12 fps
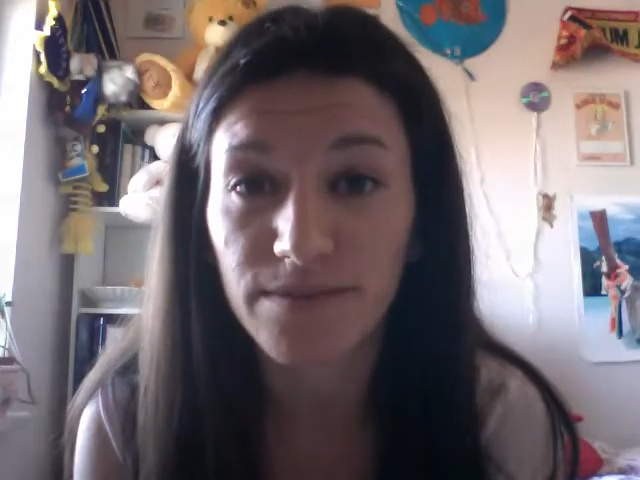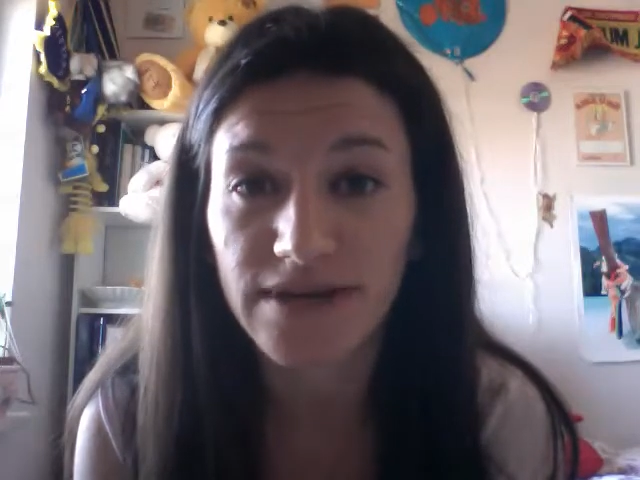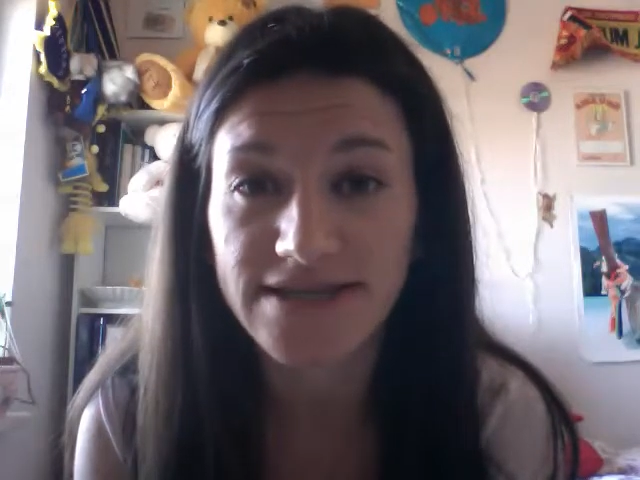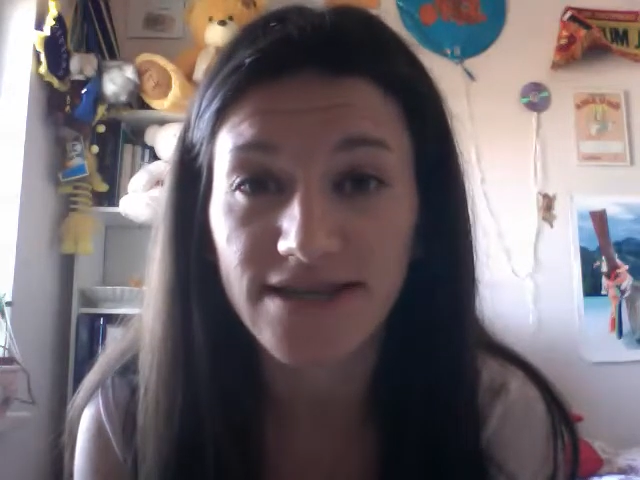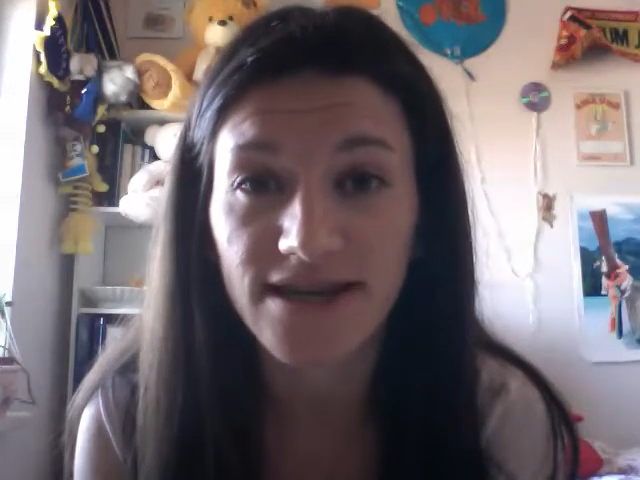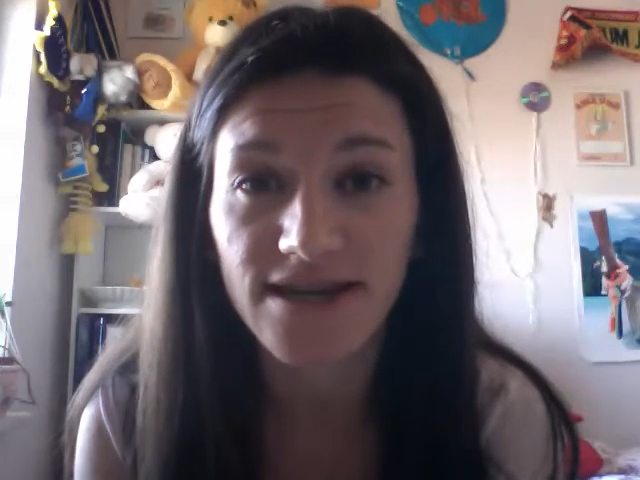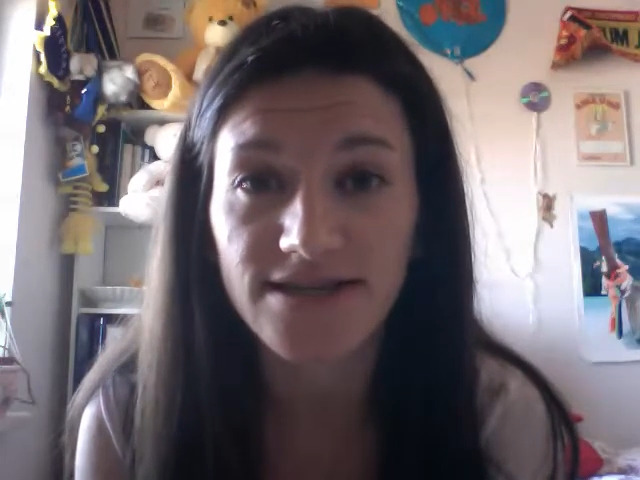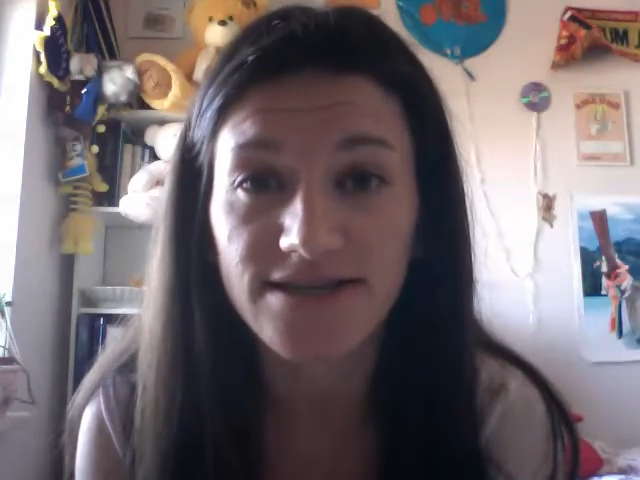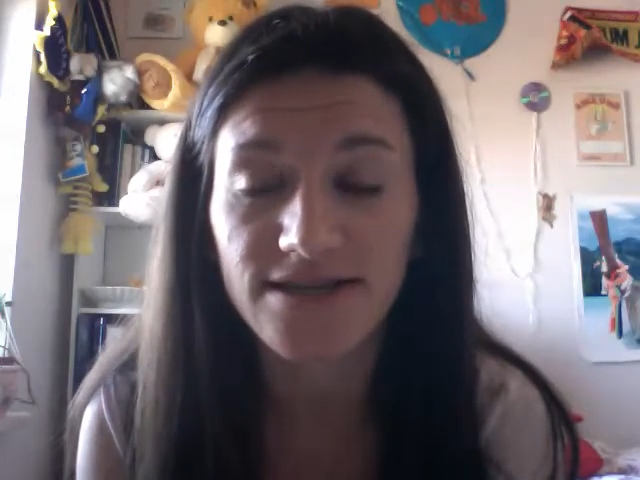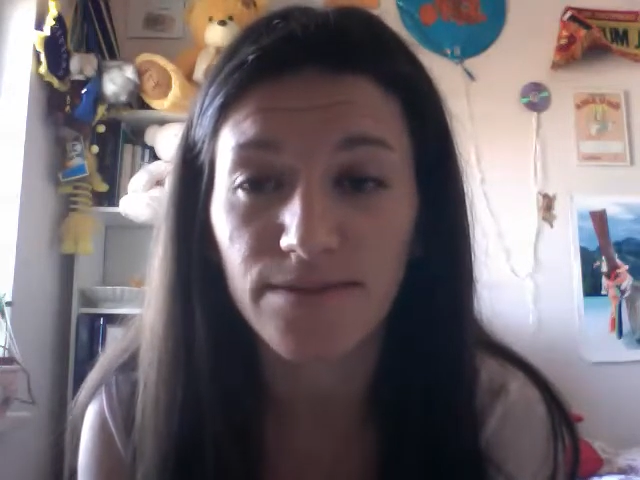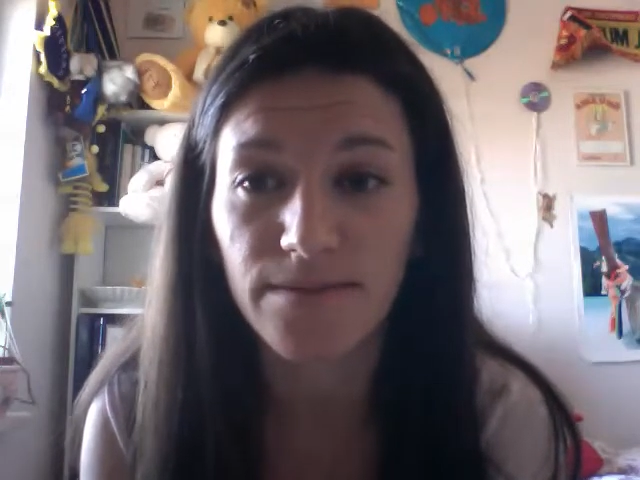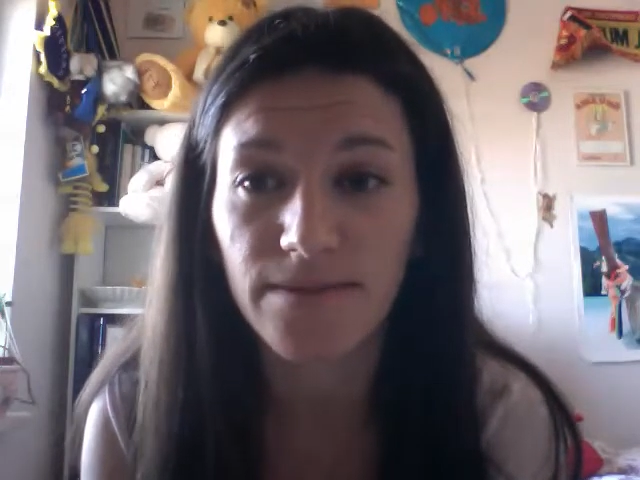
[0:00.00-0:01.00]
my
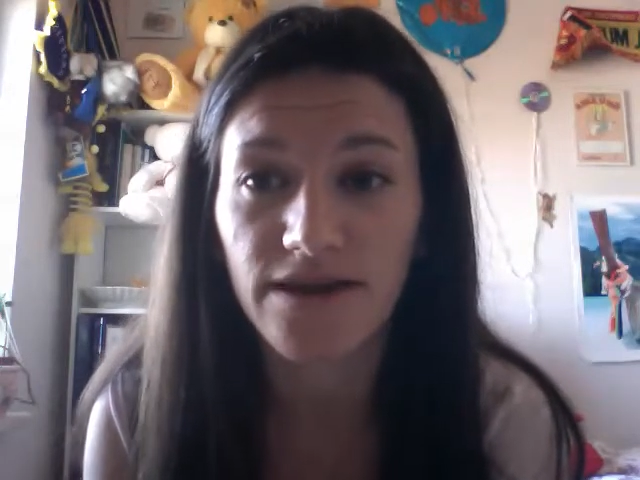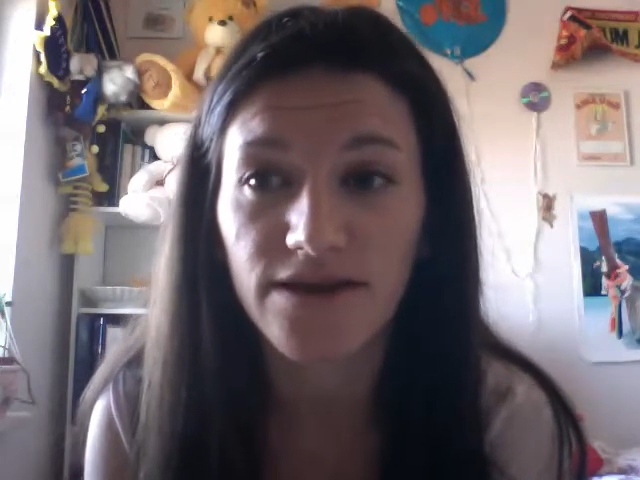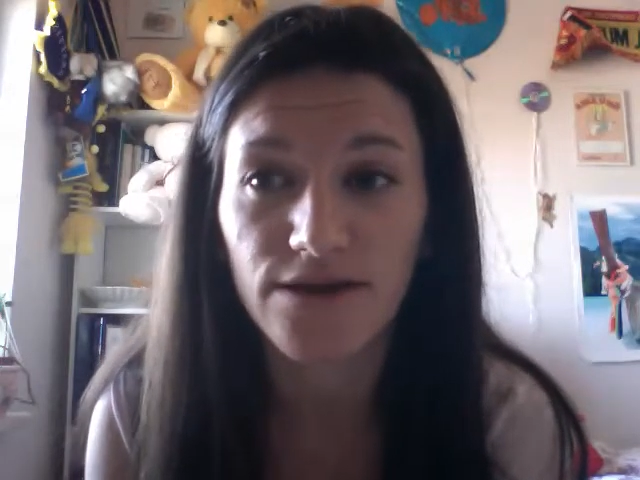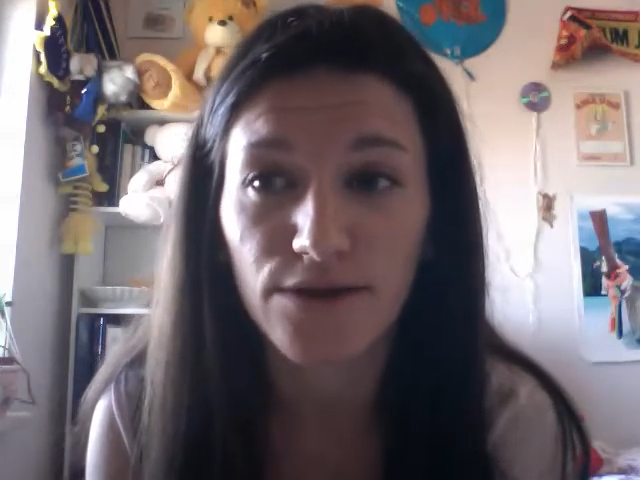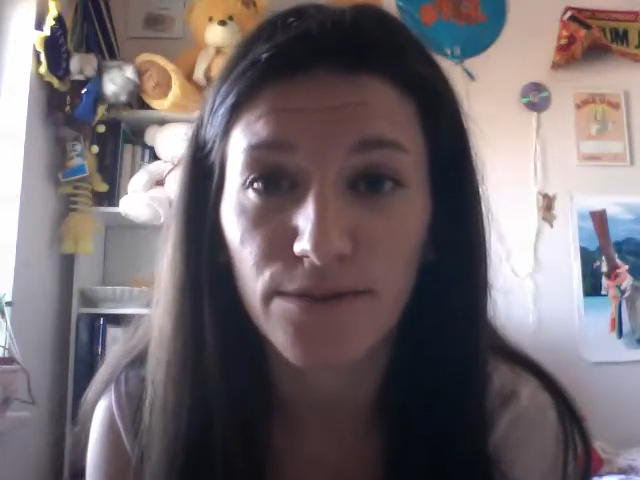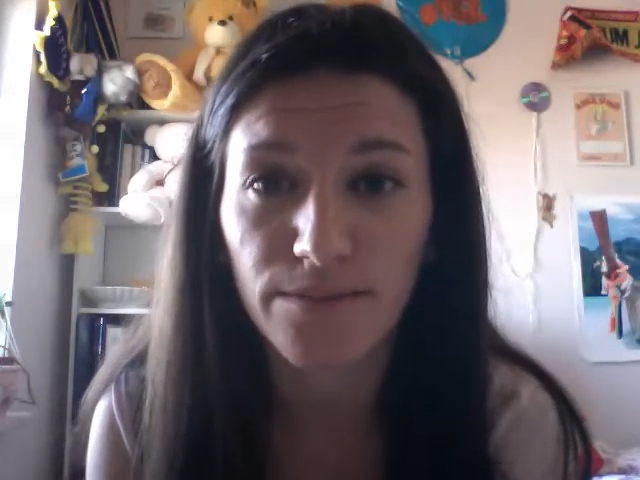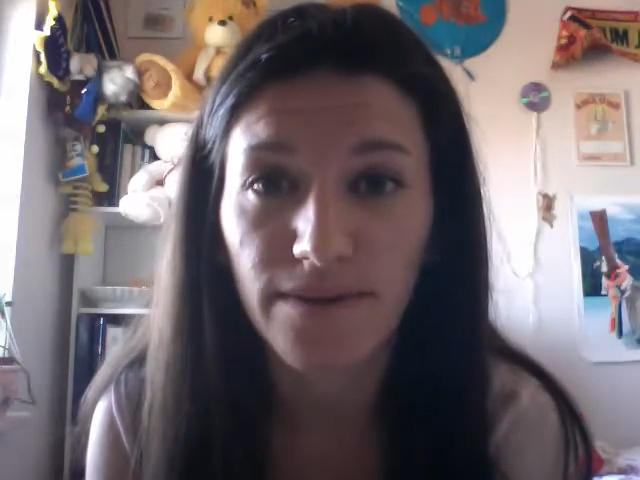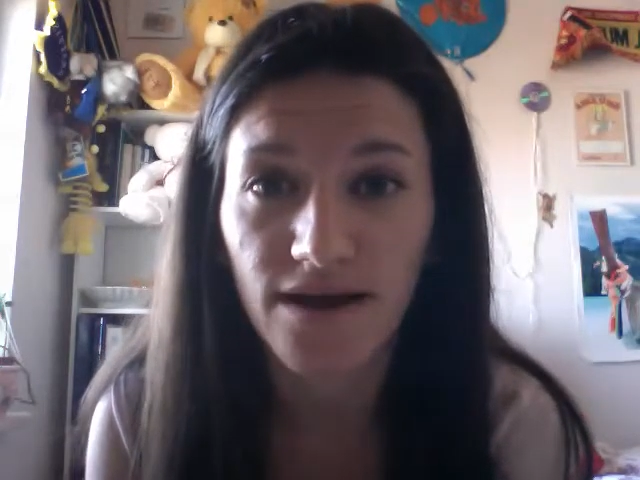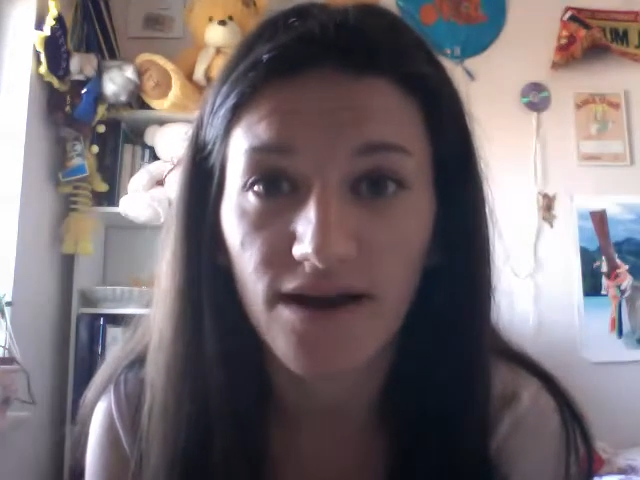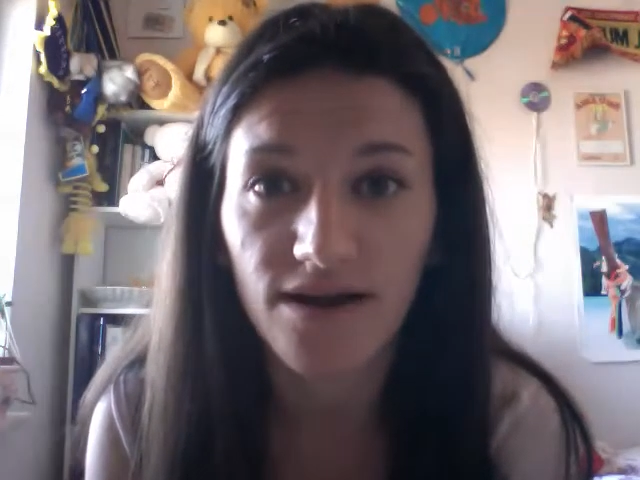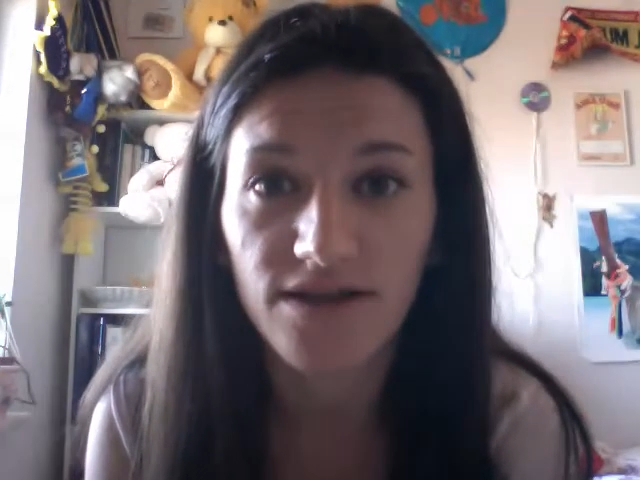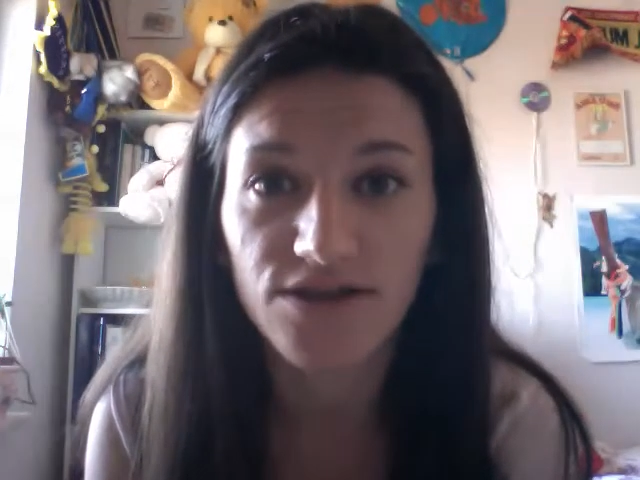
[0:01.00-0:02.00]
studies in molecular
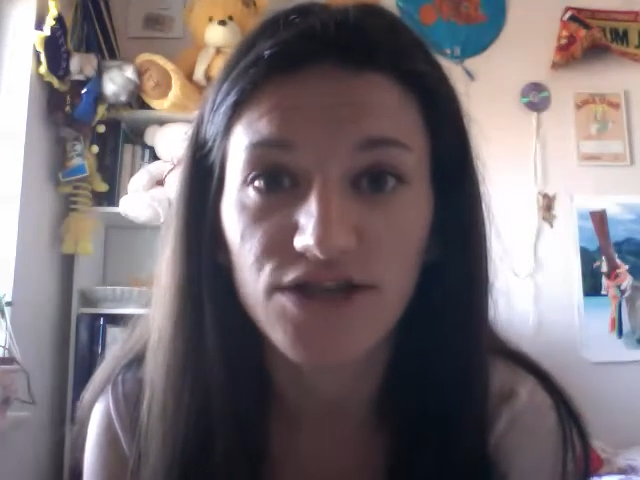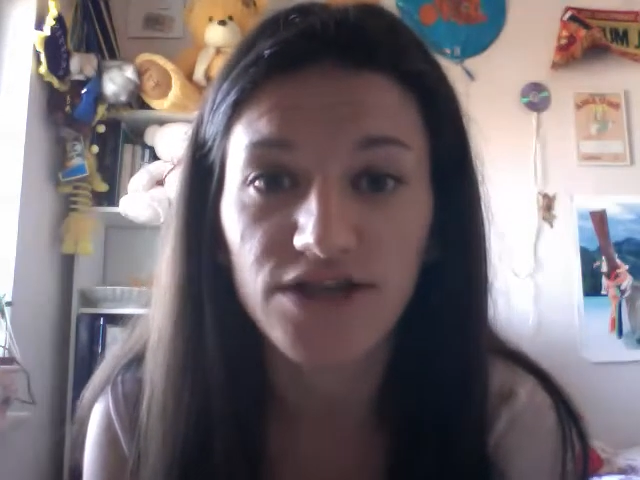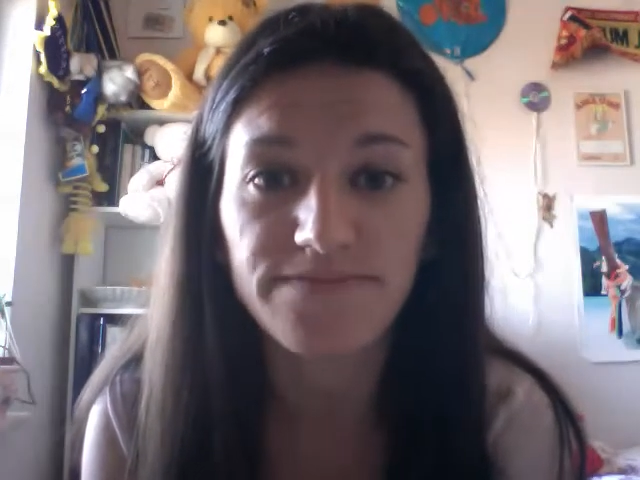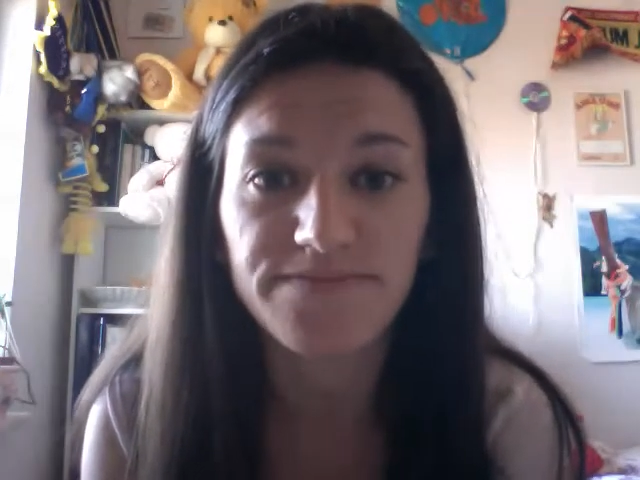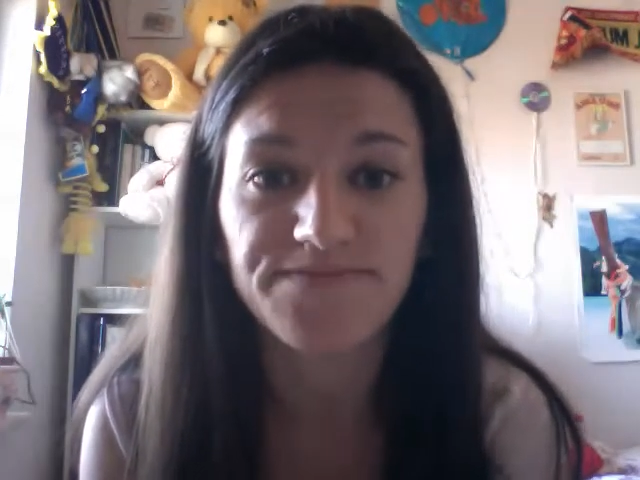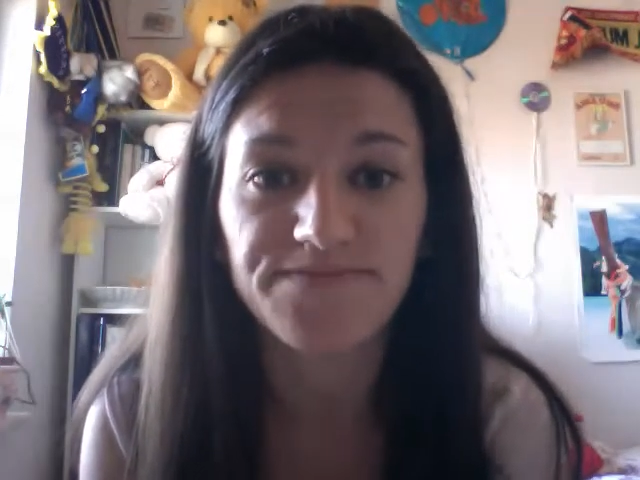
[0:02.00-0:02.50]
biology,